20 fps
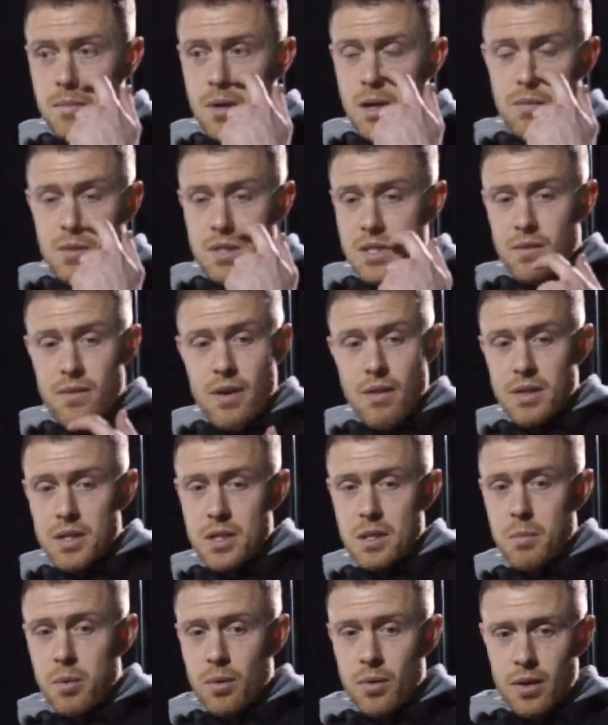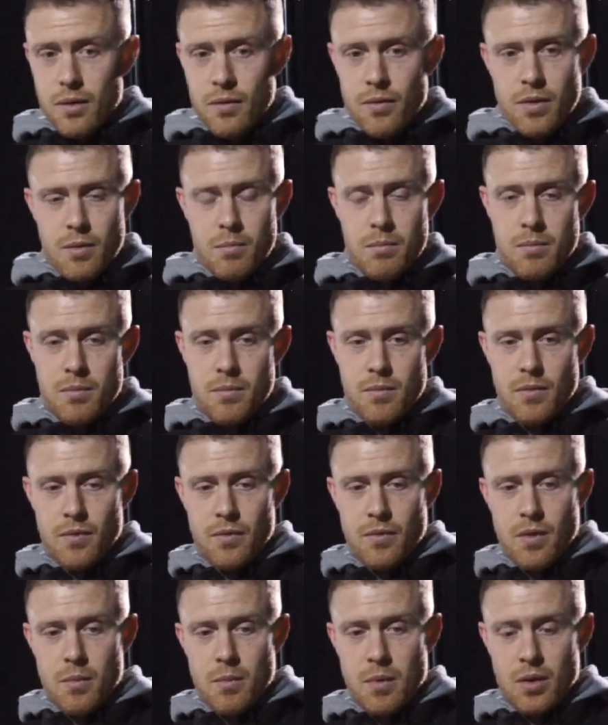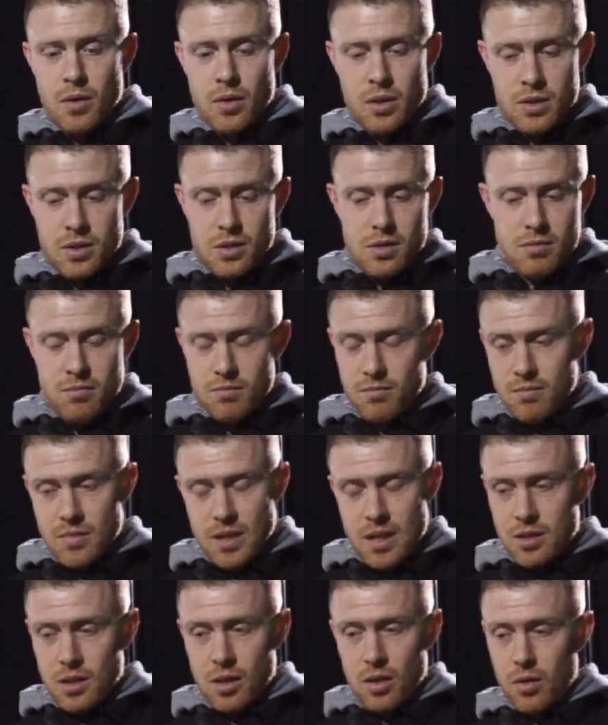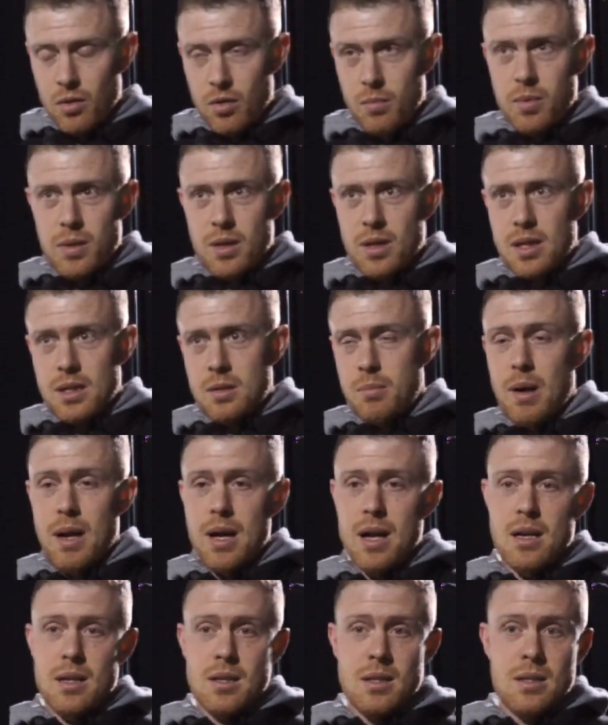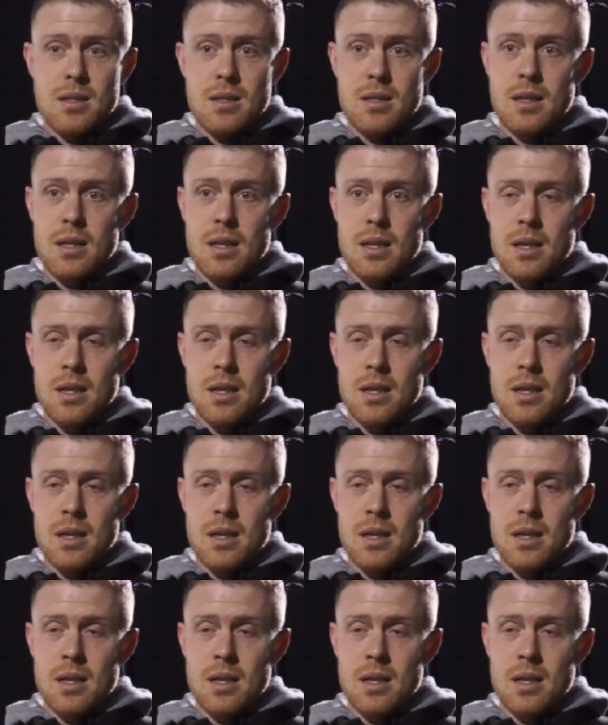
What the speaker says: Obviously very disappointing from us as a club, as players.